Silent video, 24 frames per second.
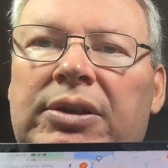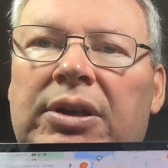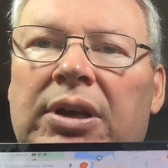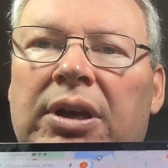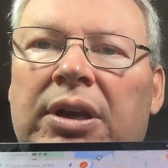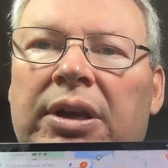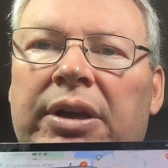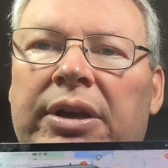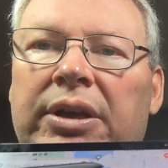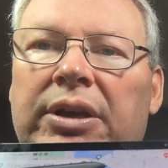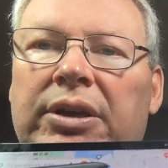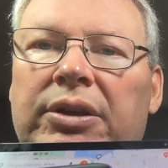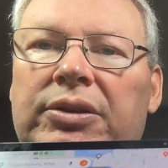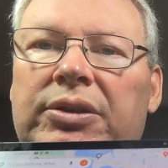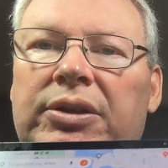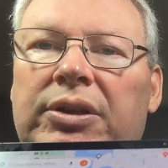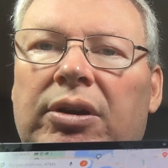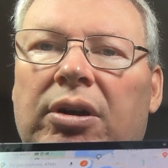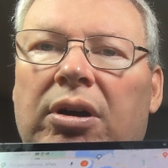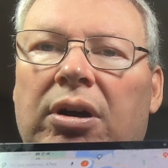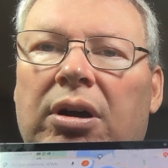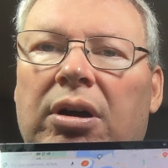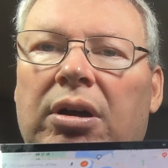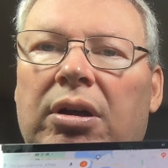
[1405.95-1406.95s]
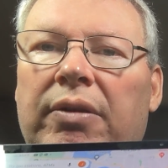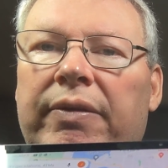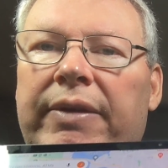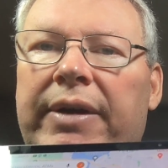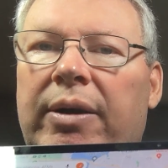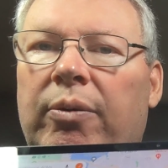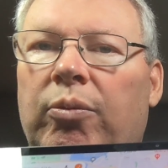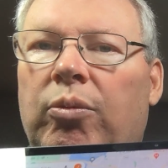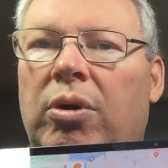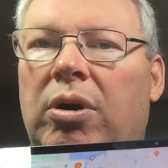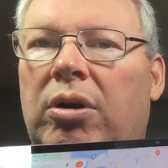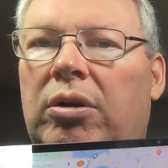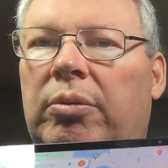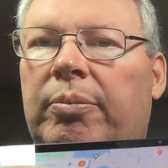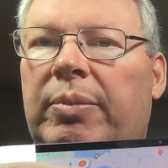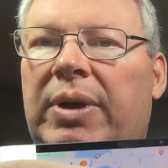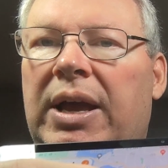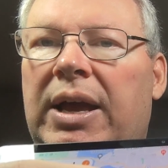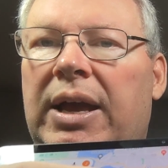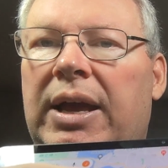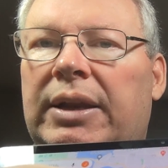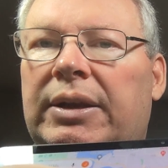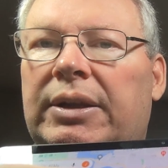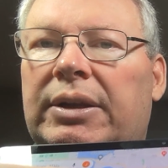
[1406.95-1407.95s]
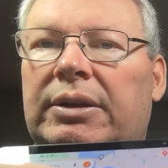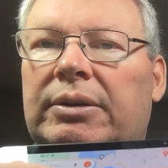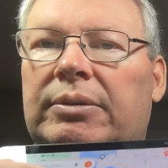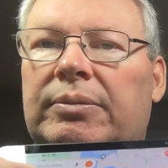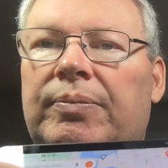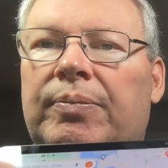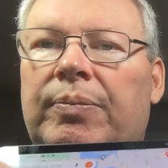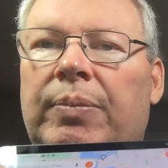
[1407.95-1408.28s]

You can see all that water behind it.